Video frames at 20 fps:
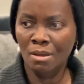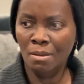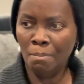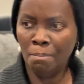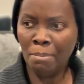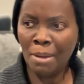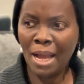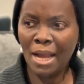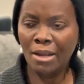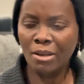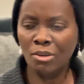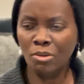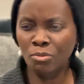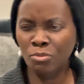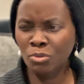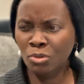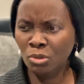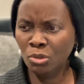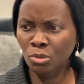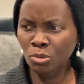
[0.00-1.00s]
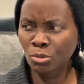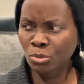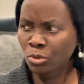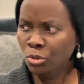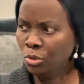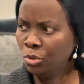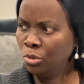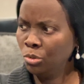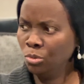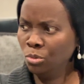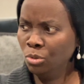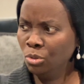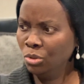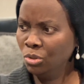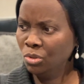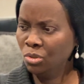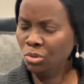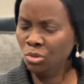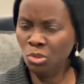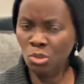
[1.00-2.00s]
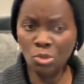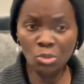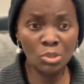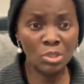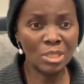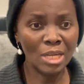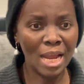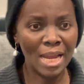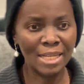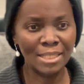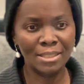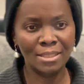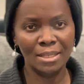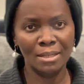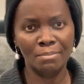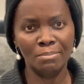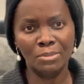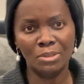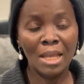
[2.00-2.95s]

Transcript: bag of clothes, shoes, used items.